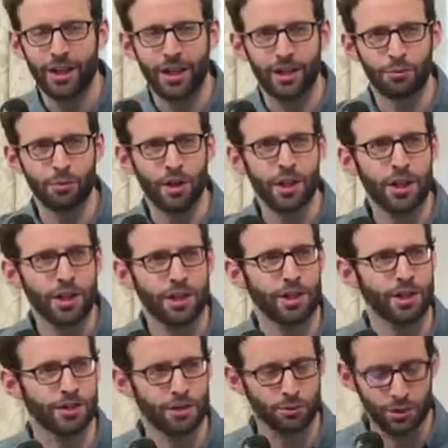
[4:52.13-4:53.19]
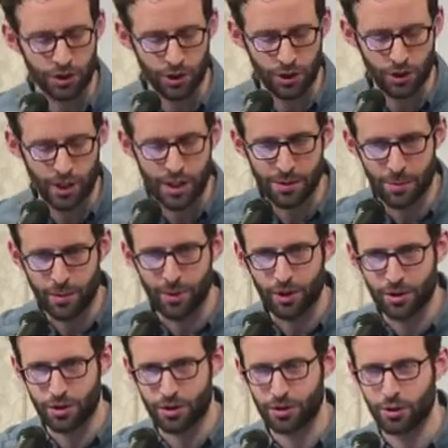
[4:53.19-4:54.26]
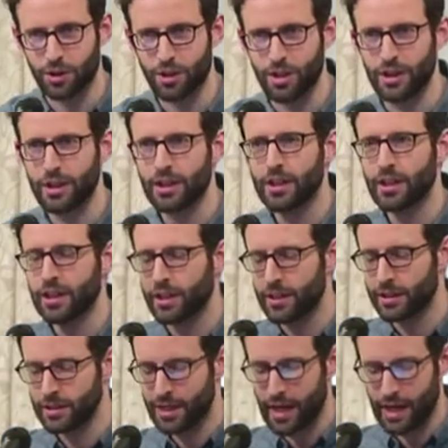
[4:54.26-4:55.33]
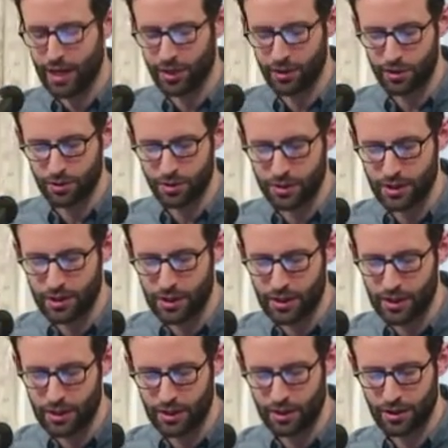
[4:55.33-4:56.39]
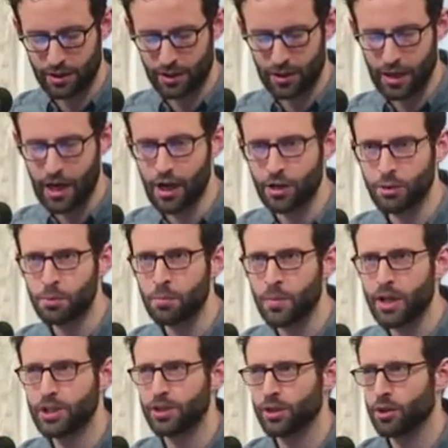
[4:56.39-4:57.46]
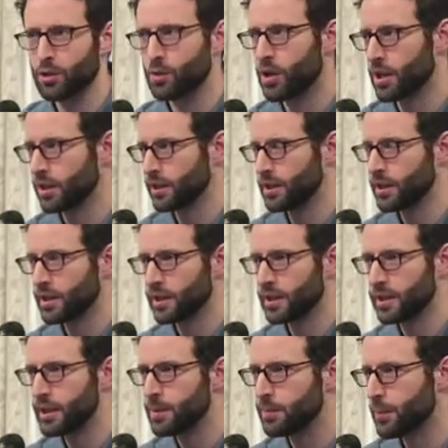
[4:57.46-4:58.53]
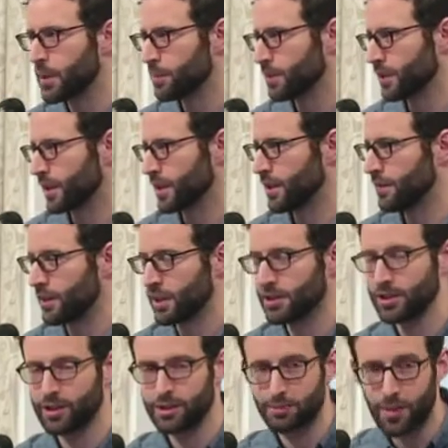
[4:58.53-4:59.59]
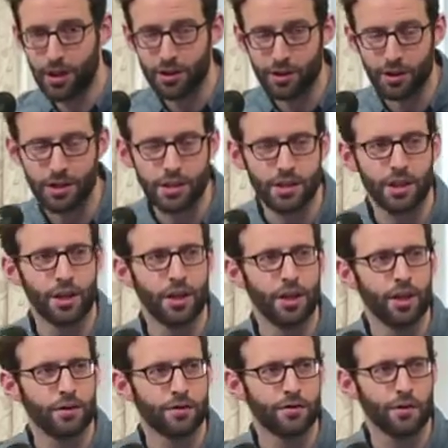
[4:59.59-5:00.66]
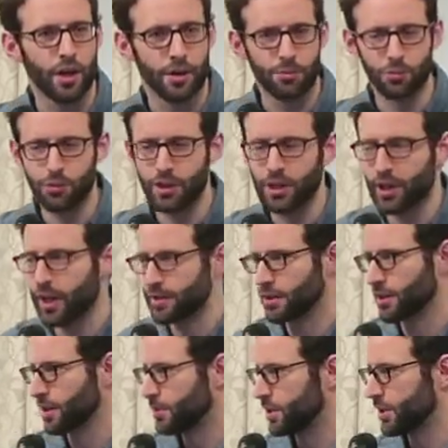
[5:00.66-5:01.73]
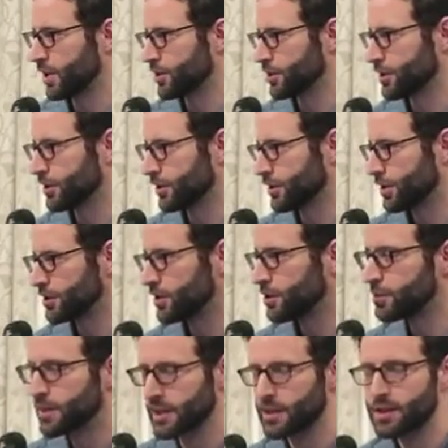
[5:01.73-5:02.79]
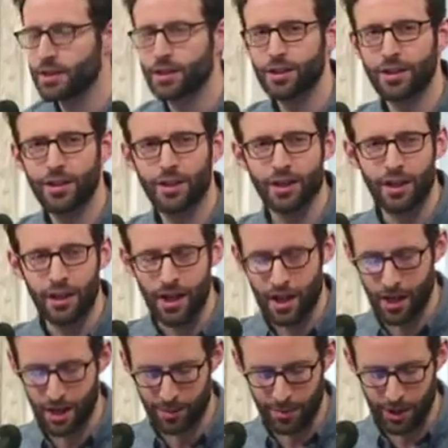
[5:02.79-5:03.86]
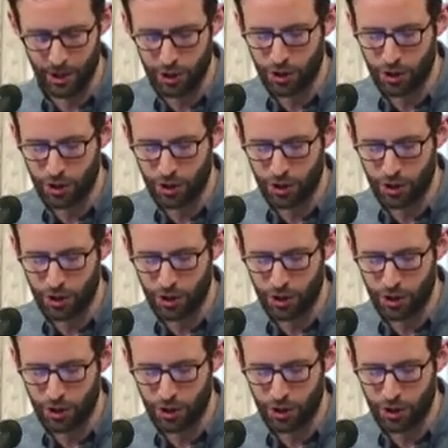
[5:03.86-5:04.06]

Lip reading: And one of the things that really strikes me about this story is that you see how much inequality can keep people like Ivaneci, mothers, from realizing their potential as humans. And